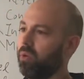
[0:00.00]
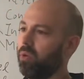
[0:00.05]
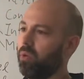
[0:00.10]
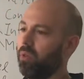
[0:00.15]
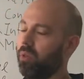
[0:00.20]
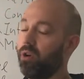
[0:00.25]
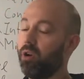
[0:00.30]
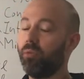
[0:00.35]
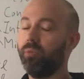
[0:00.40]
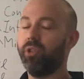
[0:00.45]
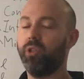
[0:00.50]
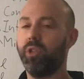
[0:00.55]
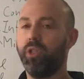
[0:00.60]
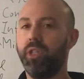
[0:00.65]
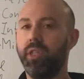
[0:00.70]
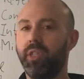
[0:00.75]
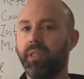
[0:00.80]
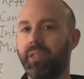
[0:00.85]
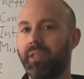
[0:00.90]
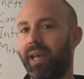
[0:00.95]
their
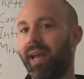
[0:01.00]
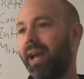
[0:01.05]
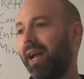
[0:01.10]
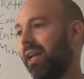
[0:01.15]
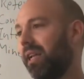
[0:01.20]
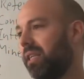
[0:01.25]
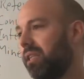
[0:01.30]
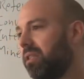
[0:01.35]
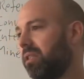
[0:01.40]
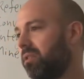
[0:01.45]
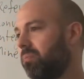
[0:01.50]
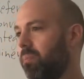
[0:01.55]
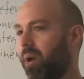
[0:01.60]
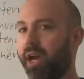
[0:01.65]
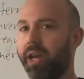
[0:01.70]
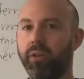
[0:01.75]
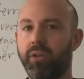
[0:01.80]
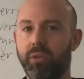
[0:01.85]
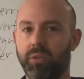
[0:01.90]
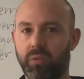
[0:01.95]
machines as
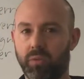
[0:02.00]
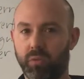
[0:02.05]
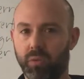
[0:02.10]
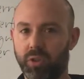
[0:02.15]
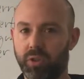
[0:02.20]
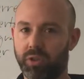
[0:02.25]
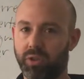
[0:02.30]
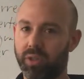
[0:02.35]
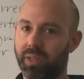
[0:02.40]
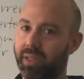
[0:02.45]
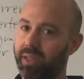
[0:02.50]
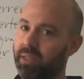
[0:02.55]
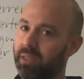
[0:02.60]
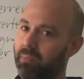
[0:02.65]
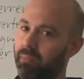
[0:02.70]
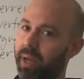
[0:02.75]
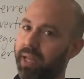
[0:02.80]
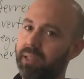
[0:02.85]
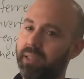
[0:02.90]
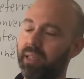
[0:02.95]
miners, which is
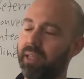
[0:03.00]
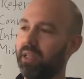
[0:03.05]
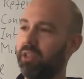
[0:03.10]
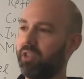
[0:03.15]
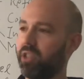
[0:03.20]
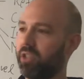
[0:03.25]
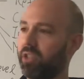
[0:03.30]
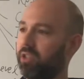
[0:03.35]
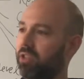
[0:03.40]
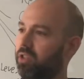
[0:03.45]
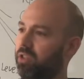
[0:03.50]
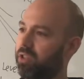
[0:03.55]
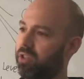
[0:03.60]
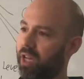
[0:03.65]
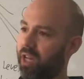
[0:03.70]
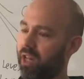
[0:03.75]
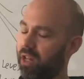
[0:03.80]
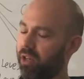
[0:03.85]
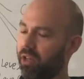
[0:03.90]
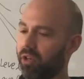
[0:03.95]
basically just
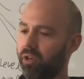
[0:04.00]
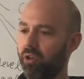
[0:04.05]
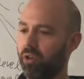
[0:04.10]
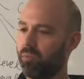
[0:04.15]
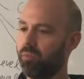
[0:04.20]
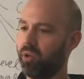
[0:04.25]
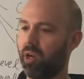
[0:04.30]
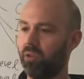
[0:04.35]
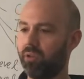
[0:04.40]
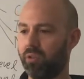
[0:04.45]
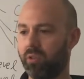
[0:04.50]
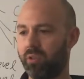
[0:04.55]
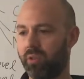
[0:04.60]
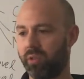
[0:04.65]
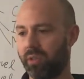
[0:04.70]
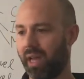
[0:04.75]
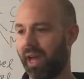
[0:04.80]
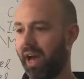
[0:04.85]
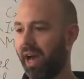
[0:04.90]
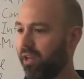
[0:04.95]
selling your
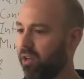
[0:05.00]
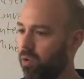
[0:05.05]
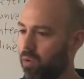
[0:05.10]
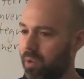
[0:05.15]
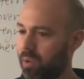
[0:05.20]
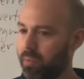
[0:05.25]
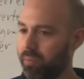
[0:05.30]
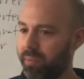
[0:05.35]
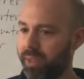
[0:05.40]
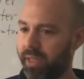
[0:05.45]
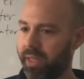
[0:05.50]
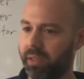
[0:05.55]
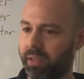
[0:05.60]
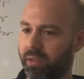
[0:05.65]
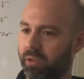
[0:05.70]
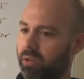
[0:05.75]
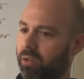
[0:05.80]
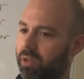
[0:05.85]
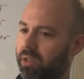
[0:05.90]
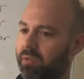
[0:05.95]
browser's I/O a bit,
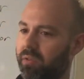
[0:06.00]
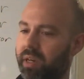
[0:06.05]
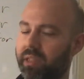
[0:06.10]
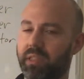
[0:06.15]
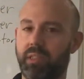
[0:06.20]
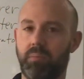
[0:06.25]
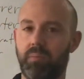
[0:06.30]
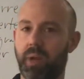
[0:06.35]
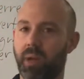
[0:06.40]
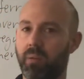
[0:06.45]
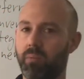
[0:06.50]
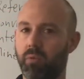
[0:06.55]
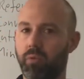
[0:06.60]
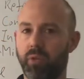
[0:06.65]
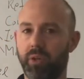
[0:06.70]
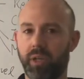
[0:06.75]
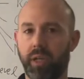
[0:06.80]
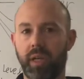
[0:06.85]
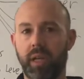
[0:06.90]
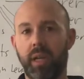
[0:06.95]
your device's
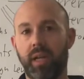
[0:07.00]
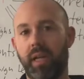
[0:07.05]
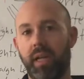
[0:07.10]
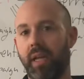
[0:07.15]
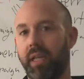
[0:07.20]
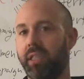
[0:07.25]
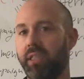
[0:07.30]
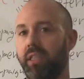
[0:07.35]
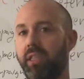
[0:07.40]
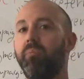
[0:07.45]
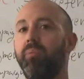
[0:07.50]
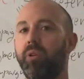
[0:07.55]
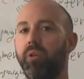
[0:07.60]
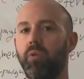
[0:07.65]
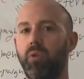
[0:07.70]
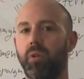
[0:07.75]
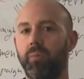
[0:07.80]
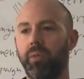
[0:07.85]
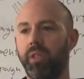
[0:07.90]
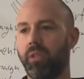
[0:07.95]
memory and
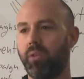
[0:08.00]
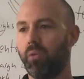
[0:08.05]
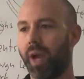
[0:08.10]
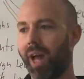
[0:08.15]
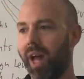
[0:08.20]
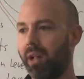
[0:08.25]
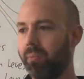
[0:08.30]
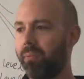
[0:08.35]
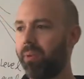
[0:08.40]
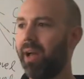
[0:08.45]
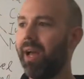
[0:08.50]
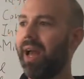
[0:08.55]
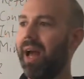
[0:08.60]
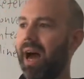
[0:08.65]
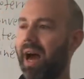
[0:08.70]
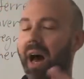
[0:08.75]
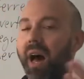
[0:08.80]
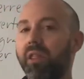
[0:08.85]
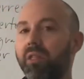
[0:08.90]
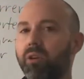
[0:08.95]
CPU a bit, to help
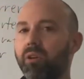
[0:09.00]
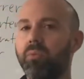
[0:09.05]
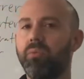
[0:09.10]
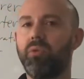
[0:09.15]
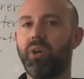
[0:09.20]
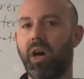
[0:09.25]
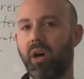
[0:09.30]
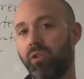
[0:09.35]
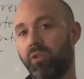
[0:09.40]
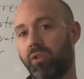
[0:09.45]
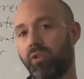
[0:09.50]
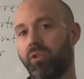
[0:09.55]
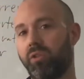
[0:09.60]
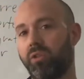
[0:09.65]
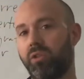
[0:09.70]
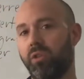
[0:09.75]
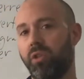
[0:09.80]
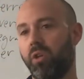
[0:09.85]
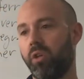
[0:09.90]
other browsers